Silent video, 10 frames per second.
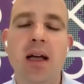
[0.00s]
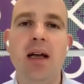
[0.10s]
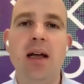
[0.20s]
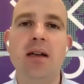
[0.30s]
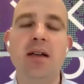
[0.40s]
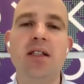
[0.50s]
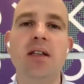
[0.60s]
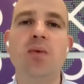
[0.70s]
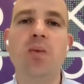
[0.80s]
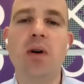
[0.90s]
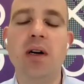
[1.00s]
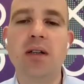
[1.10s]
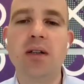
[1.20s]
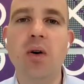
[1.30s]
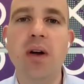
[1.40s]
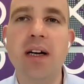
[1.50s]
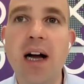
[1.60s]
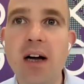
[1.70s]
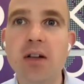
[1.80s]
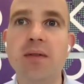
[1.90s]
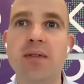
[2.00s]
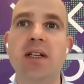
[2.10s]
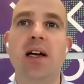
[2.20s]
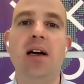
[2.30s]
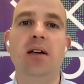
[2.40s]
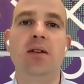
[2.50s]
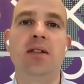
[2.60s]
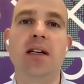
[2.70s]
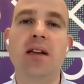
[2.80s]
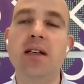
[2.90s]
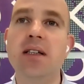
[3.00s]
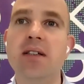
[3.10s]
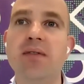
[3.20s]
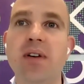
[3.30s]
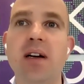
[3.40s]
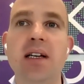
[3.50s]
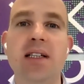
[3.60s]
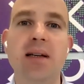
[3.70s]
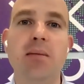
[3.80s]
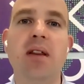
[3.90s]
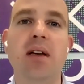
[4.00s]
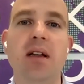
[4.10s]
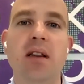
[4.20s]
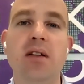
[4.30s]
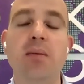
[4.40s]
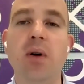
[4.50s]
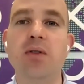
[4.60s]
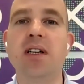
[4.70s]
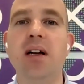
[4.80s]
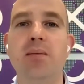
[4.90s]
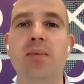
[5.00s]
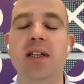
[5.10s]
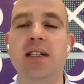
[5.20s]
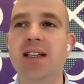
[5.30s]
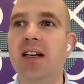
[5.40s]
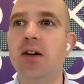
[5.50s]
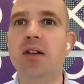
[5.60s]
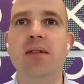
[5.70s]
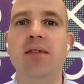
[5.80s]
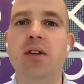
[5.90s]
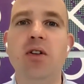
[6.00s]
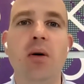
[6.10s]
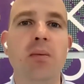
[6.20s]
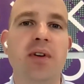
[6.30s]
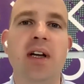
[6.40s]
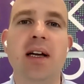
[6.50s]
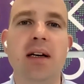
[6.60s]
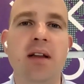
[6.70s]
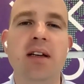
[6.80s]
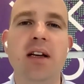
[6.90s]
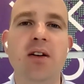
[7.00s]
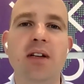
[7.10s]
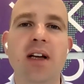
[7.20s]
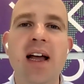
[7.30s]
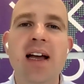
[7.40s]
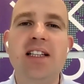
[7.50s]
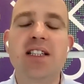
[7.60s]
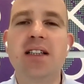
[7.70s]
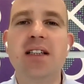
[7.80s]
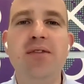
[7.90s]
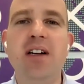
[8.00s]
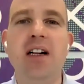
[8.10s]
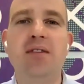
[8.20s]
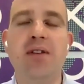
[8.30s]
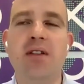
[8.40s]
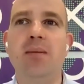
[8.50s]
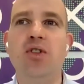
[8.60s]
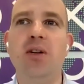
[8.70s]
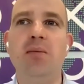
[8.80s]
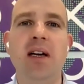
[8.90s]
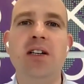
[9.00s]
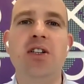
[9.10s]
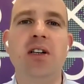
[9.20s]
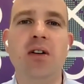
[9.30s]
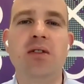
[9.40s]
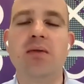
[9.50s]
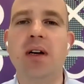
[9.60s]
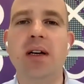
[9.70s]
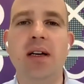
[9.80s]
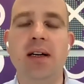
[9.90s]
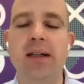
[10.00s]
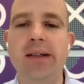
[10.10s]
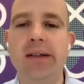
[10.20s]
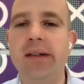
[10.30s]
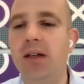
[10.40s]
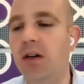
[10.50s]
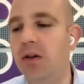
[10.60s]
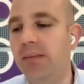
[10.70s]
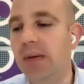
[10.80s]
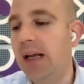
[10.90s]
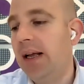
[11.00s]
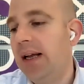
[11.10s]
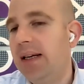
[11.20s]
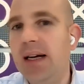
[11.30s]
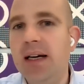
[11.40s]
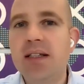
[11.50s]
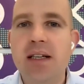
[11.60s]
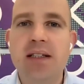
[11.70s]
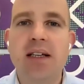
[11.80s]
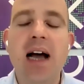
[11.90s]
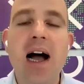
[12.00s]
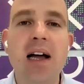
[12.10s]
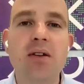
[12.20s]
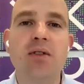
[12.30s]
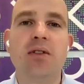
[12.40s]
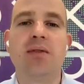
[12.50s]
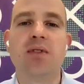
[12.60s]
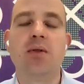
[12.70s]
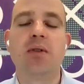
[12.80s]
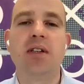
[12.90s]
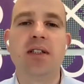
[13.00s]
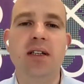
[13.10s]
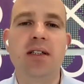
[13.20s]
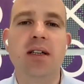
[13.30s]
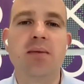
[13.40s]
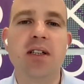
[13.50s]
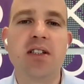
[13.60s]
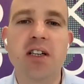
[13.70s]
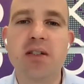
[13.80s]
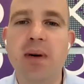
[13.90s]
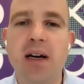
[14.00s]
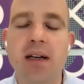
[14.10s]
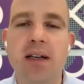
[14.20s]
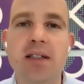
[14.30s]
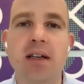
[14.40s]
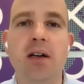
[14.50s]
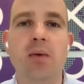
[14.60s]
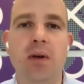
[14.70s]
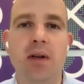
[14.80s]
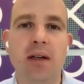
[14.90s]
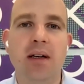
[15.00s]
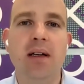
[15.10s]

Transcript: And this is what going out of silos, and this is frankly something that most companies cannot even comprehend. It's difficult for them to imagine not running, dozens and hundreds of storage systems and just buying a single one.